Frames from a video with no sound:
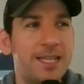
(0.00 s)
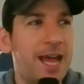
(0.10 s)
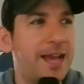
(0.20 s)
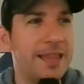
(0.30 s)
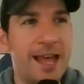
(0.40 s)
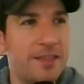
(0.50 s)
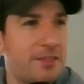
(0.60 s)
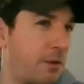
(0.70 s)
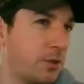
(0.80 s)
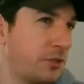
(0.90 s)
of that, and
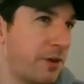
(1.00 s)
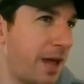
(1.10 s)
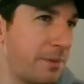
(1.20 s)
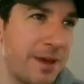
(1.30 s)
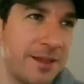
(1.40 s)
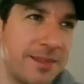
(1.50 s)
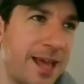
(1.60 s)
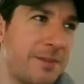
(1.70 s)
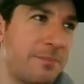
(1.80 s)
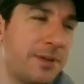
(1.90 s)
they weren't too happy about
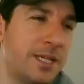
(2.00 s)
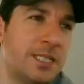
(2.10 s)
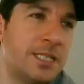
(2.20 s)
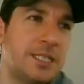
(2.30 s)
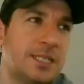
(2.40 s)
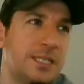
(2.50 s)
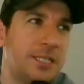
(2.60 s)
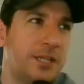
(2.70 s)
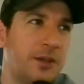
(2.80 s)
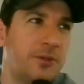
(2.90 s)
that. But
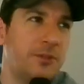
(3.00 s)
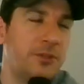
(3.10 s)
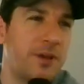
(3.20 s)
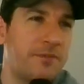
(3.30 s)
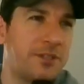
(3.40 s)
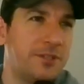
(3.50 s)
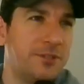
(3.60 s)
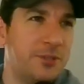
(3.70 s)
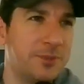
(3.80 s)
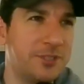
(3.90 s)
you do have to
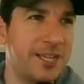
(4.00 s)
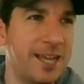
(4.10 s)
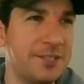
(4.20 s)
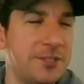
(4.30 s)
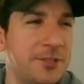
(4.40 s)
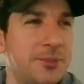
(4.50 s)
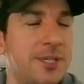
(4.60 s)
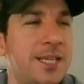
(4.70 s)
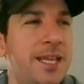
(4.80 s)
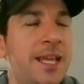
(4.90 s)
do what you got to do.
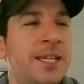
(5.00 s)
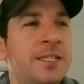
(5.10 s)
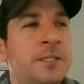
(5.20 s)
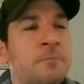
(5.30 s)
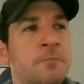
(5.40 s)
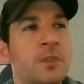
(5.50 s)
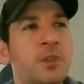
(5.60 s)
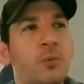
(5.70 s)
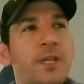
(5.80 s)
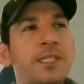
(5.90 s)
And
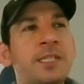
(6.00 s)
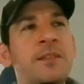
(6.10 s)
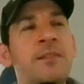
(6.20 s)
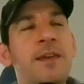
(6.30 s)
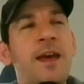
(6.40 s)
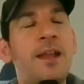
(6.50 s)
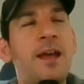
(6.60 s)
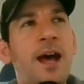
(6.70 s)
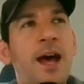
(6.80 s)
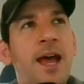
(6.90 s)
the reason that
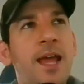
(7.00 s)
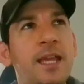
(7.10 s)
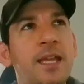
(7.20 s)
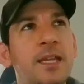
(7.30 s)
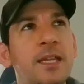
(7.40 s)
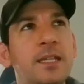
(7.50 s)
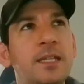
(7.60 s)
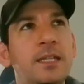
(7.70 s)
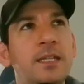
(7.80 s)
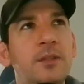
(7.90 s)
I
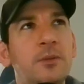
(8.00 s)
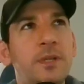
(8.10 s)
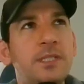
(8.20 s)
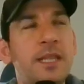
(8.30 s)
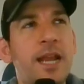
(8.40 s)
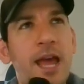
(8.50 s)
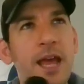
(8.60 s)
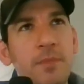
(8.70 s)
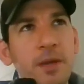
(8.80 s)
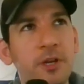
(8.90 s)
the reason that I had
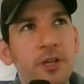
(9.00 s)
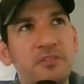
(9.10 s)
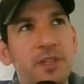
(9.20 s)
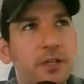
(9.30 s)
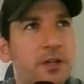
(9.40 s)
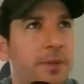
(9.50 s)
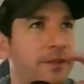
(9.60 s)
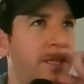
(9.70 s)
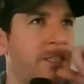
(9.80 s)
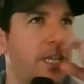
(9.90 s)
a memory flicker
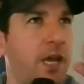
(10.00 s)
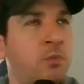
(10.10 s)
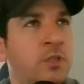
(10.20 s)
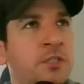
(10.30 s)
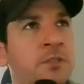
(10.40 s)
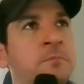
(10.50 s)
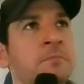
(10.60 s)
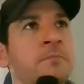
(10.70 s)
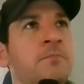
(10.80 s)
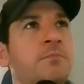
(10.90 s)
about that job was
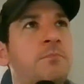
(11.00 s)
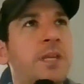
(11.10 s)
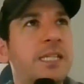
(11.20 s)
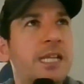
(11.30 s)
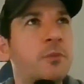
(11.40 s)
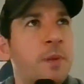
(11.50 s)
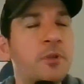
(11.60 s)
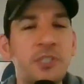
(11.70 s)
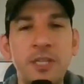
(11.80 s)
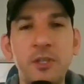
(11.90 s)
because I
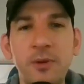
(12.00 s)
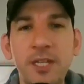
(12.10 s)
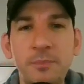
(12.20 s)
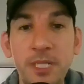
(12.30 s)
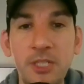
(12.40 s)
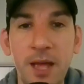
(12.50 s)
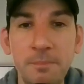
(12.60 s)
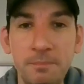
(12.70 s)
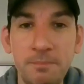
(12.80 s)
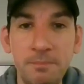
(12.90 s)
remember seeing the UAB
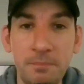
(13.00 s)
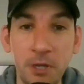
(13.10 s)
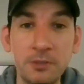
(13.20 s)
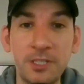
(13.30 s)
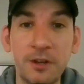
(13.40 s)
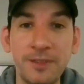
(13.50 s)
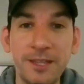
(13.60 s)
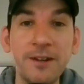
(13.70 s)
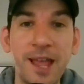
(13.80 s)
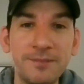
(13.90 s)
job posted on the
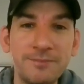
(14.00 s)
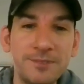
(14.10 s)
internet.